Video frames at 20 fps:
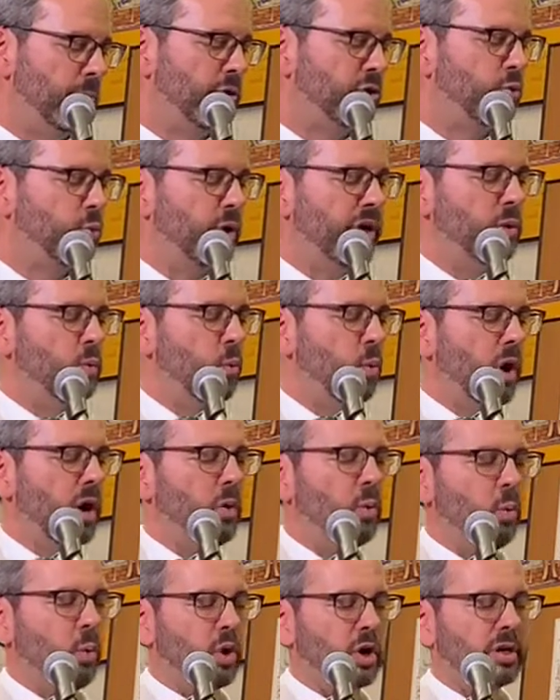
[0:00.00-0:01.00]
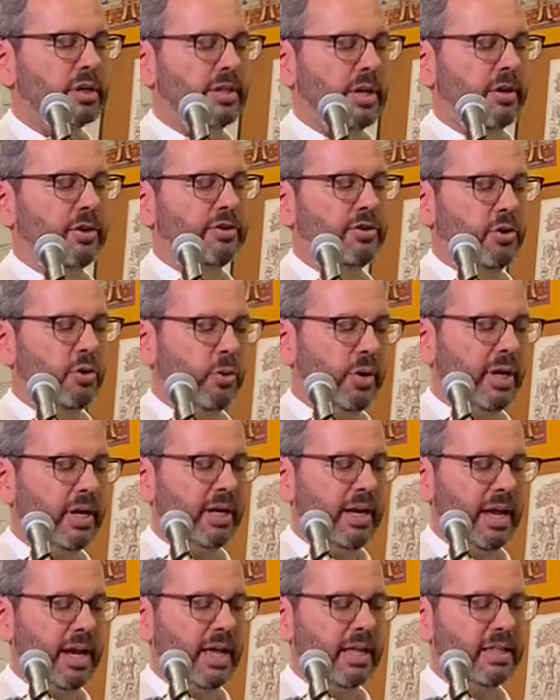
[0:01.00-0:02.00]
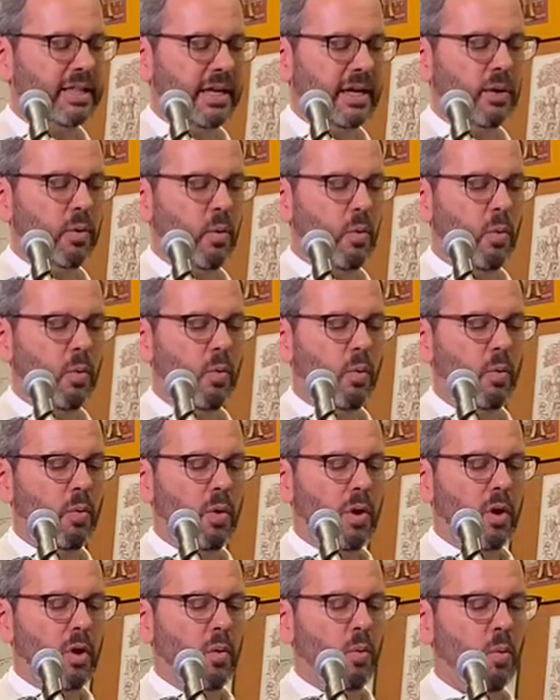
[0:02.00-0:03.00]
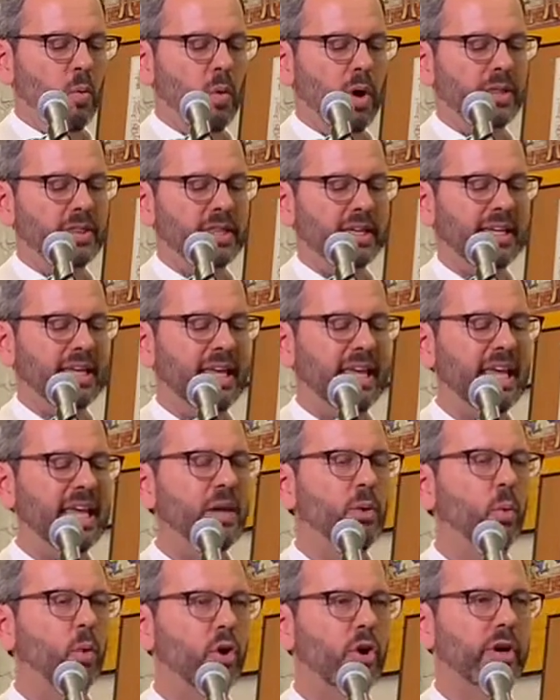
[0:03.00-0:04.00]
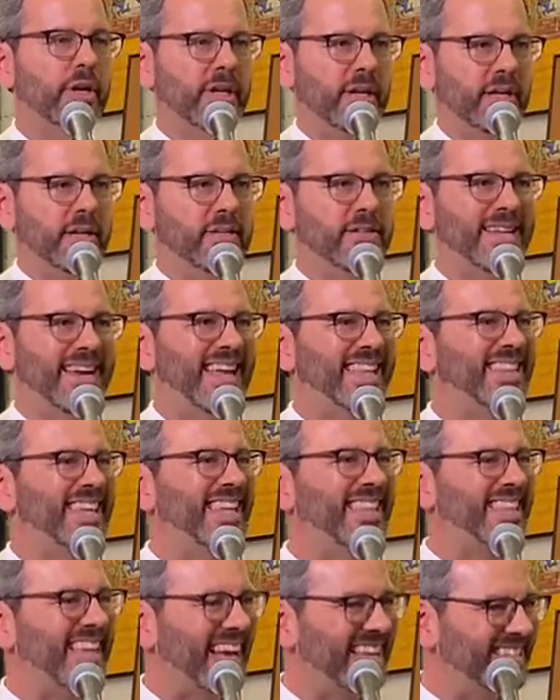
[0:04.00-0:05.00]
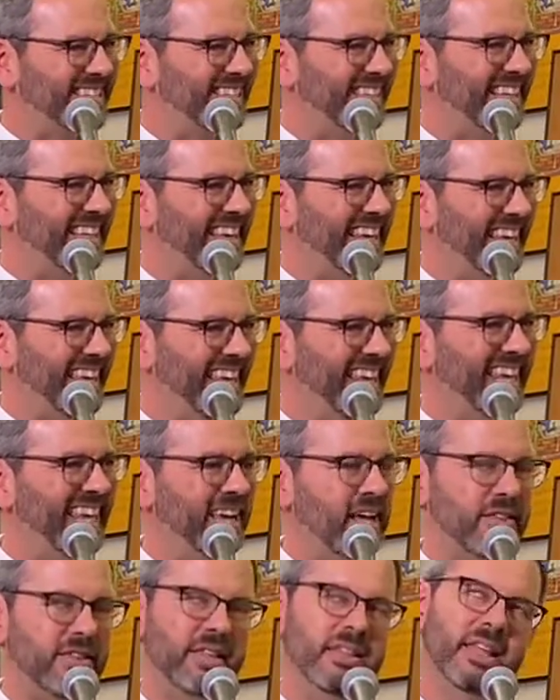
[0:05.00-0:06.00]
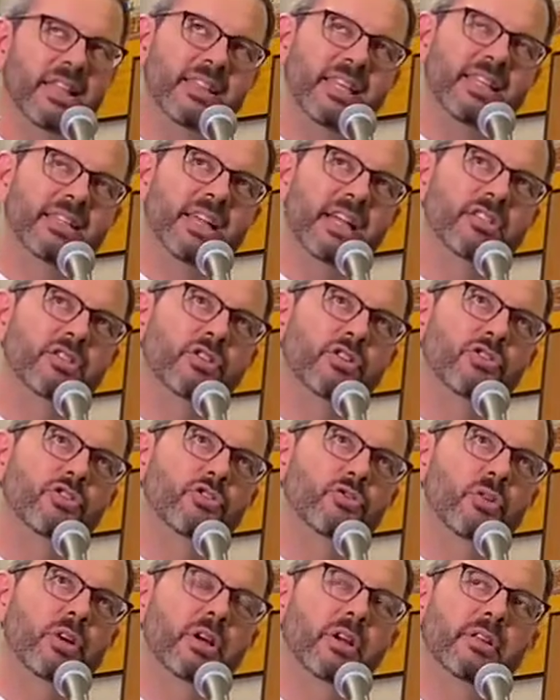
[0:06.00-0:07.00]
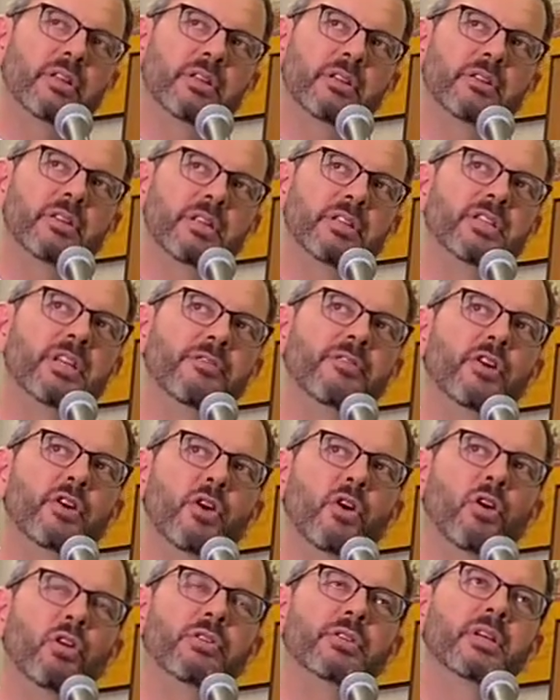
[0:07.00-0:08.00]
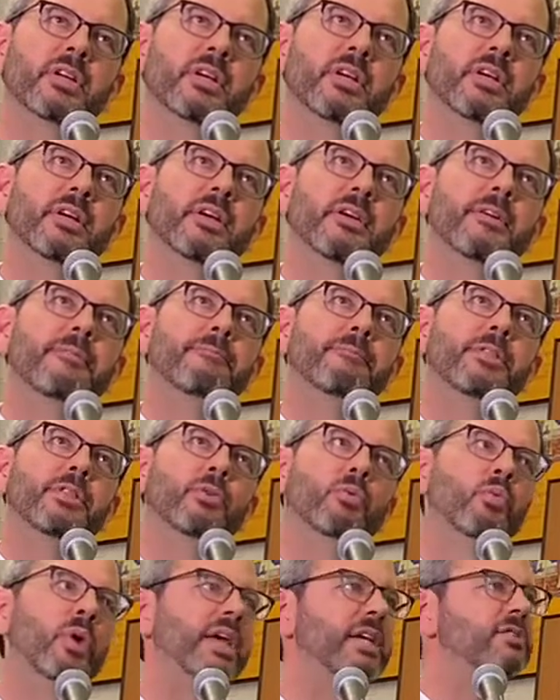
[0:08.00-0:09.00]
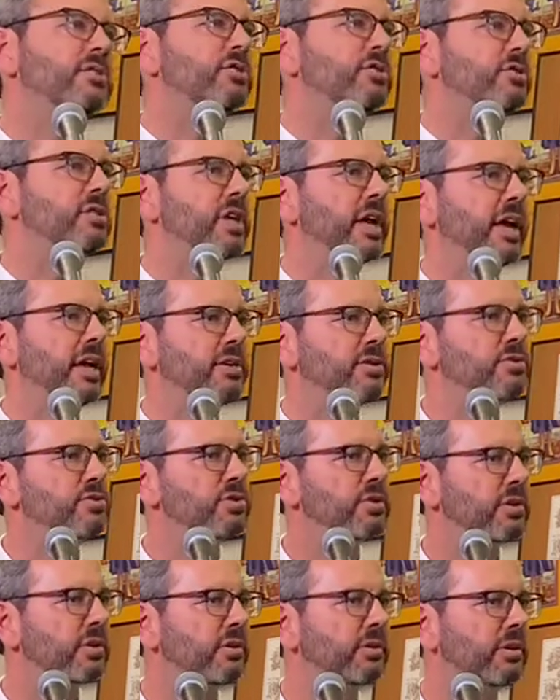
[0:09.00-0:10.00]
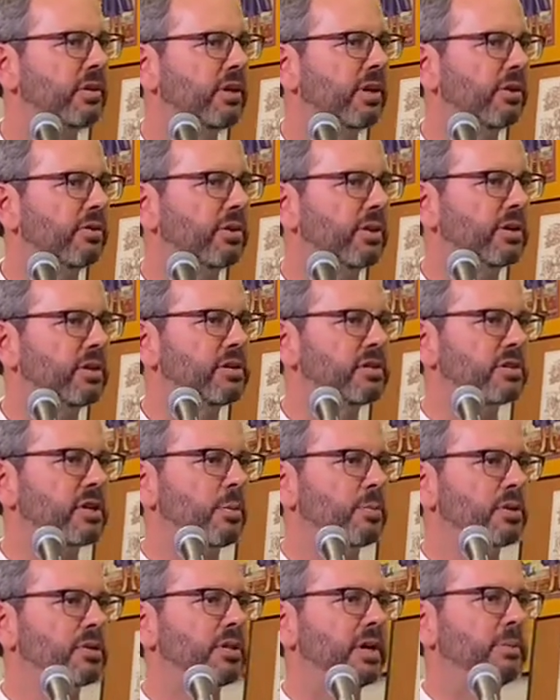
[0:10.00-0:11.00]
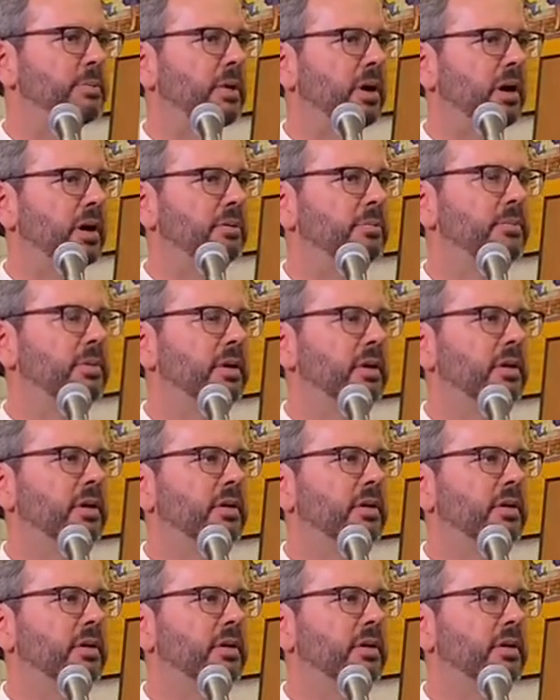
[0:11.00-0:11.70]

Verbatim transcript: between what work they're doing, and I think what the key work is. And I think that's the key, I think that's the trick, the difficult, the razor's edge, the good Somerset Maugham